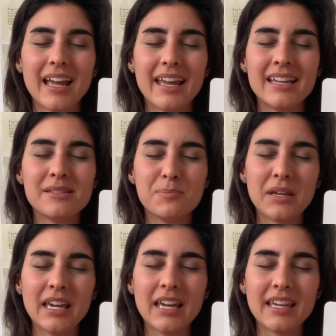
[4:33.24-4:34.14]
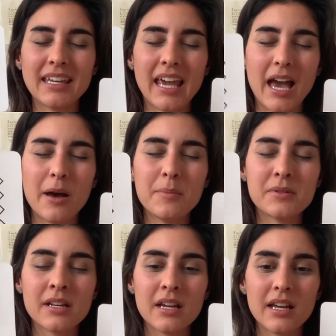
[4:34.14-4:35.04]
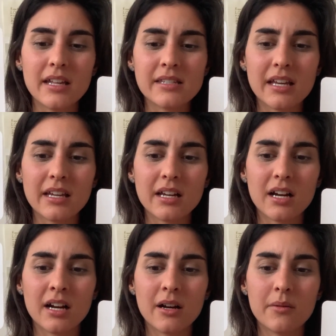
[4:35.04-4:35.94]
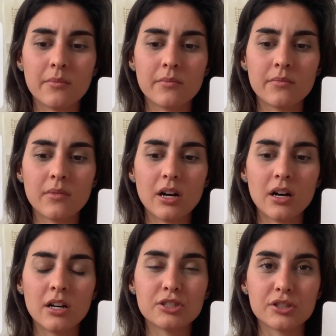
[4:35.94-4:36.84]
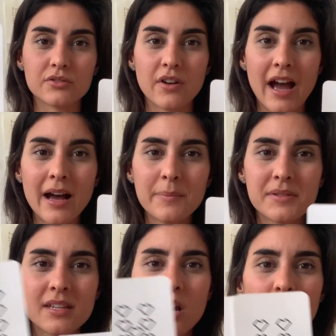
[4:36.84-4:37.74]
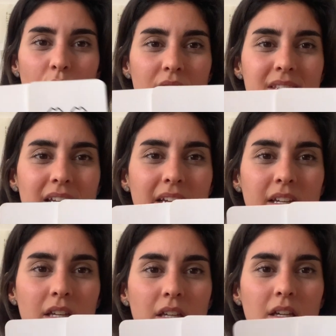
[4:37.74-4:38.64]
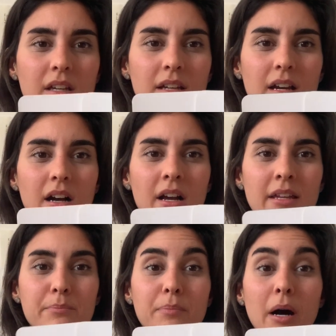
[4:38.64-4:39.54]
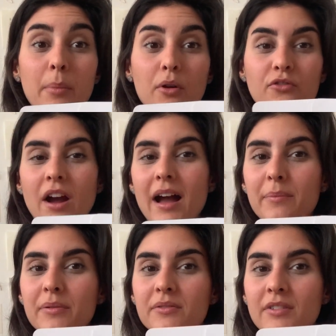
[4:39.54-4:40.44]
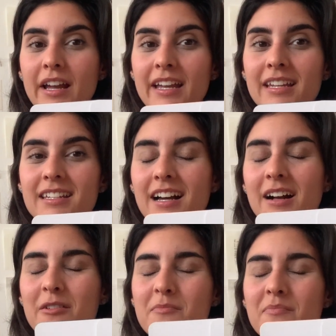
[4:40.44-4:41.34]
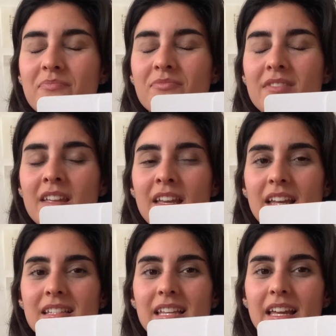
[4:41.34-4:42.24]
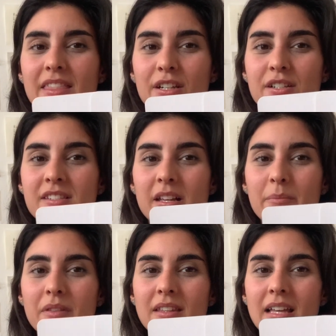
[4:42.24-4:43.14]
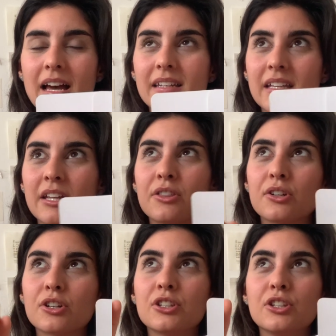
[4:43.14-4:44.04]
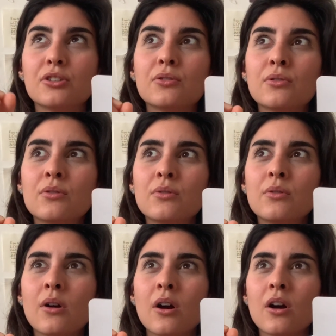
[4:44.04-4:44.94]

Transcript: is being kept. It's like under wraps, or it's like in bubble wrap, right? It's like there's something that either you